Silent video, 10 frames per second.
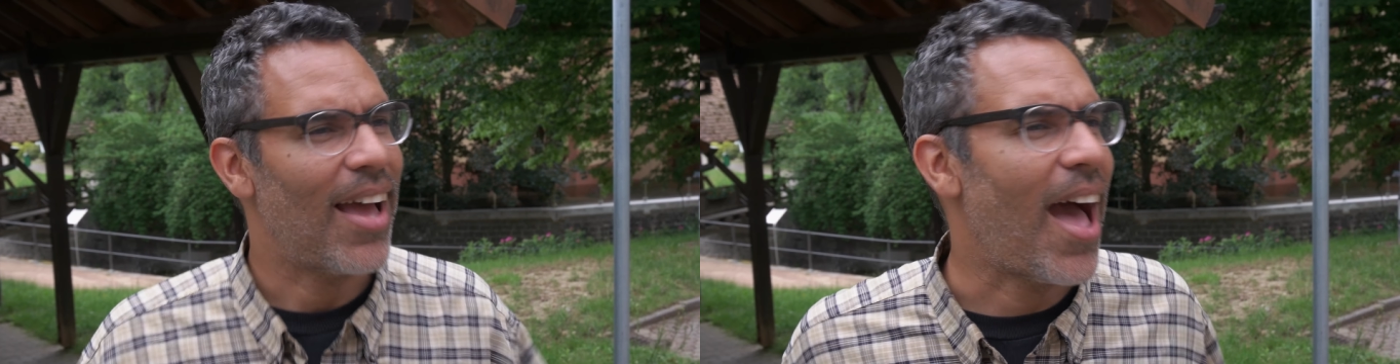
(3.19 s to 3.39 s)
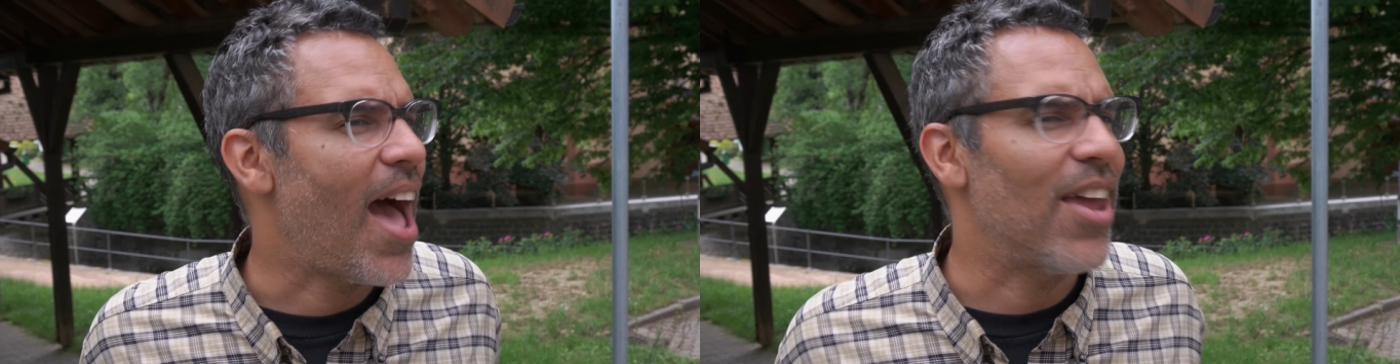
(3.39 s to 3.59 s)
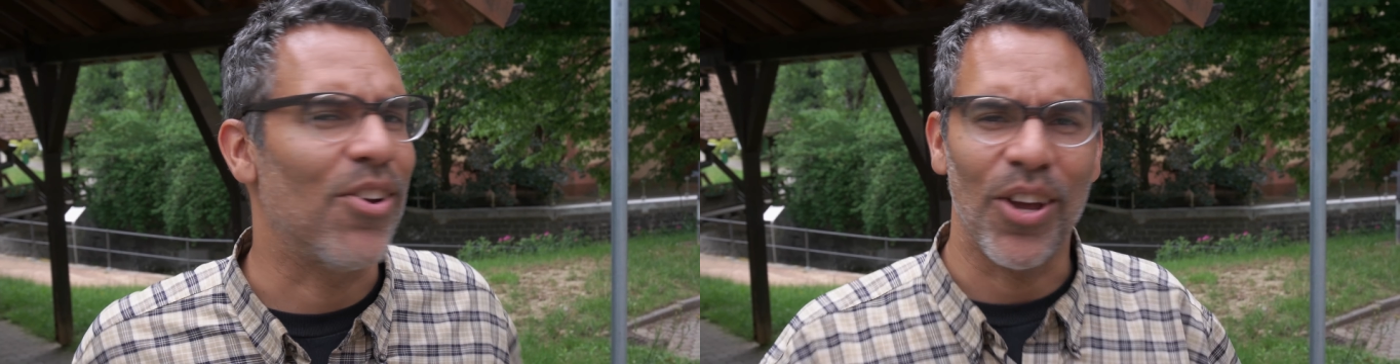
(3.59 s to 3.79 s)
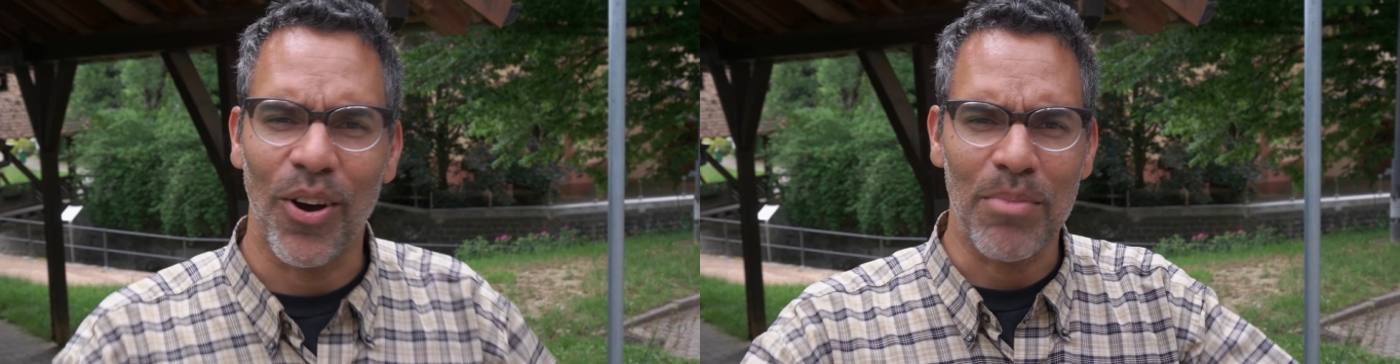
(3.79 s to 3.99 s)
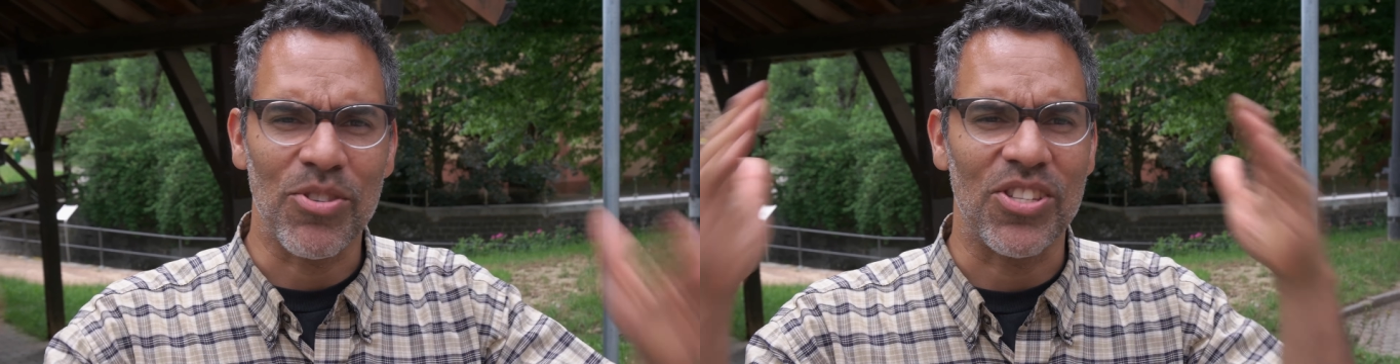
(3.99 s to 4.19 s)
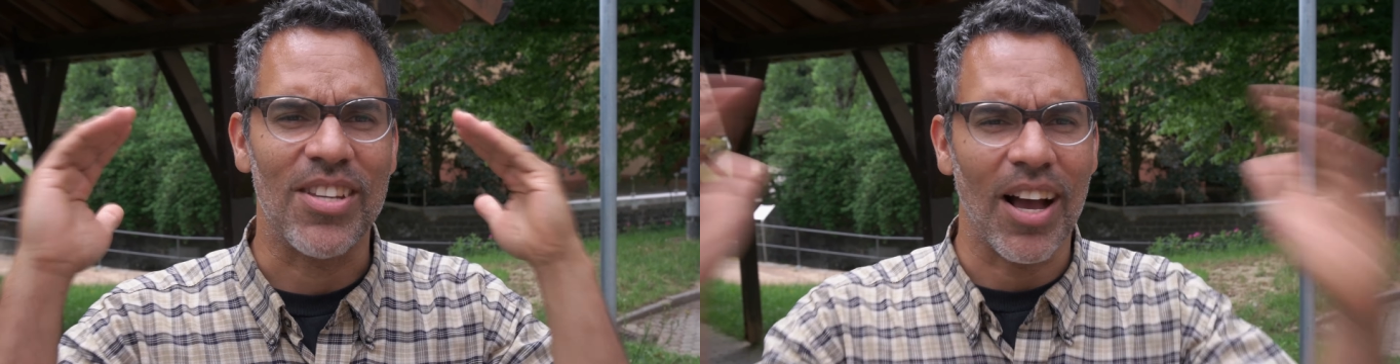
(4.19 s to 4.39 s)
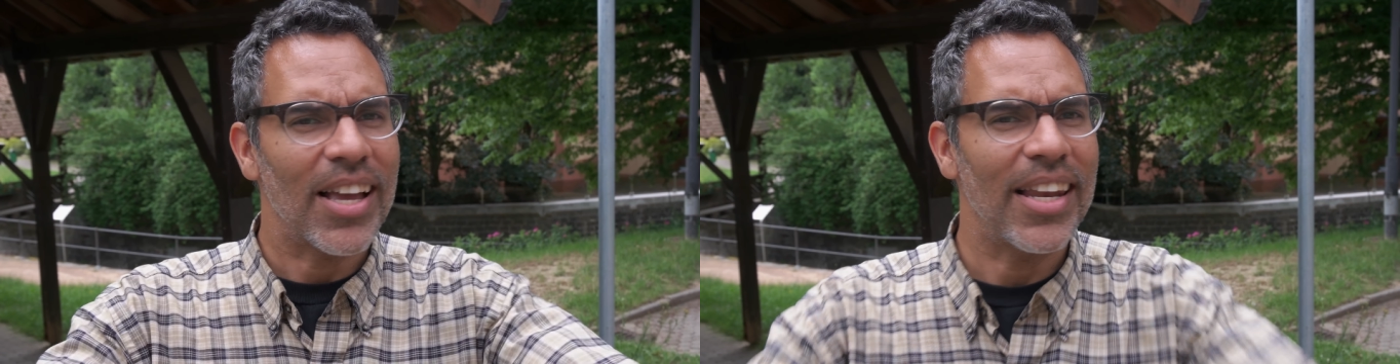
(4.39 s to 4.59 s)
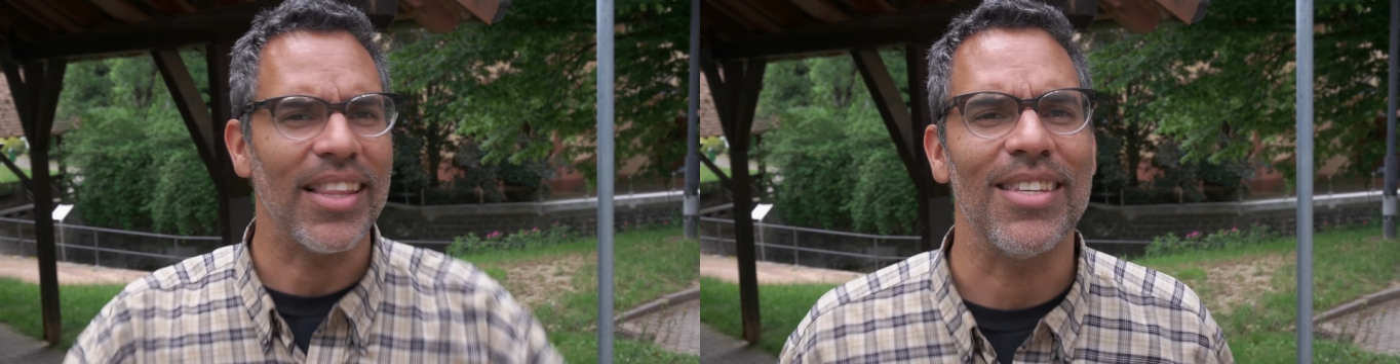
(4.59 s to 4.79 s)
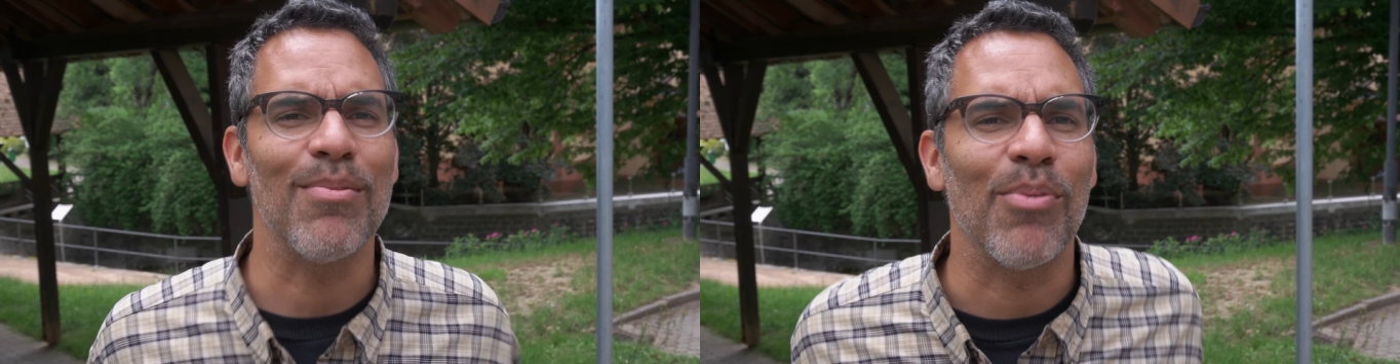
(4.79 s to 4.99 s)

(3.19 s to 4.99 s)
Just... I don't know. I'm just talking at this